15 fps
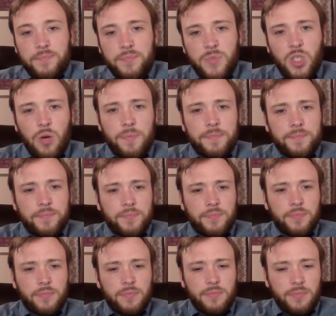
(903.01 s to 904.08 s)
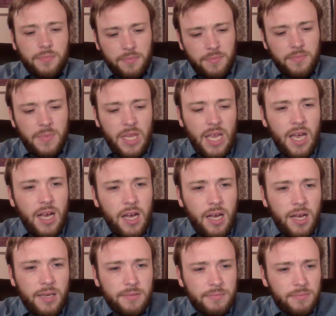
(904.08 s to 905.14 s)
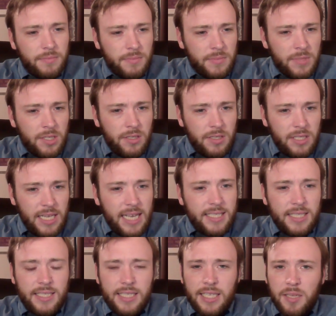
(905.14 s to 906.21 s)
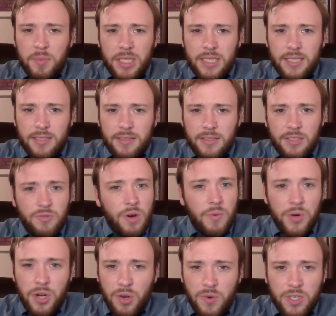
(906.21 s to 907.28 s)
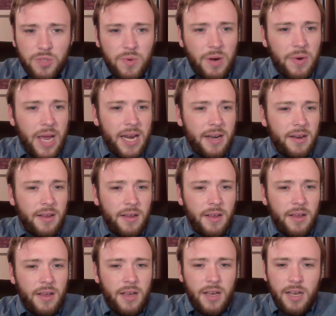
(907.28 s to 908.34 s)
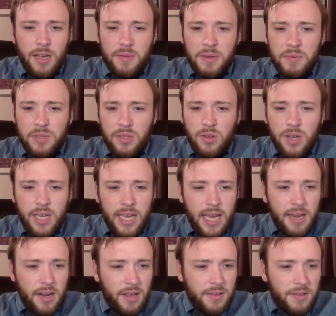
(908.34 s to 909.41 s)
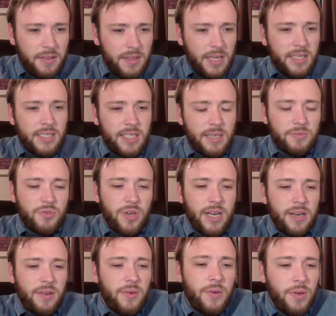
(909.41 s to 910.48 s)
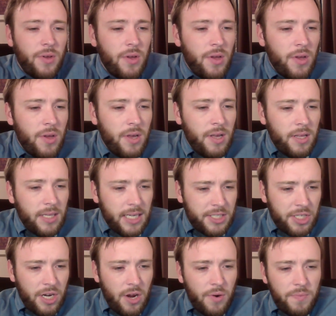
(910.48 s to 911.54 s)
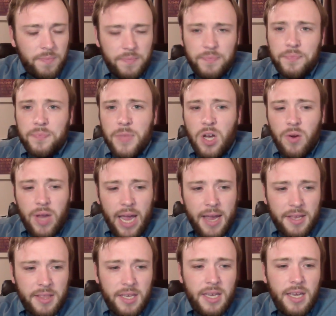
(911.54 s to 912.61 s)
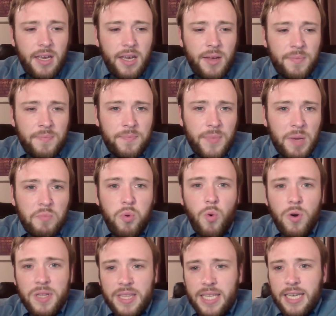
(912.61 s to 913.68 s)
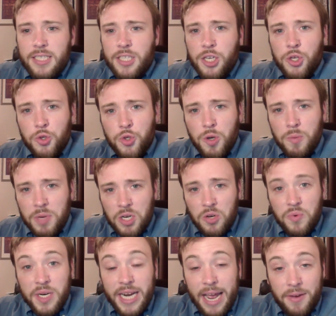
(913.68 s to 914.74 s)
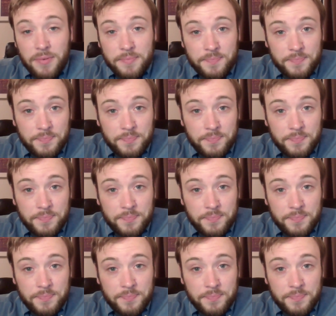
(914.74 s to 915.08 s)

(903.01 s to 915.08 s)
So that's the syllabus. That's what we're doing. It's where we're headed. Let me look at other things that I'm trying to let you know. Okay, the important things that you should be doing now.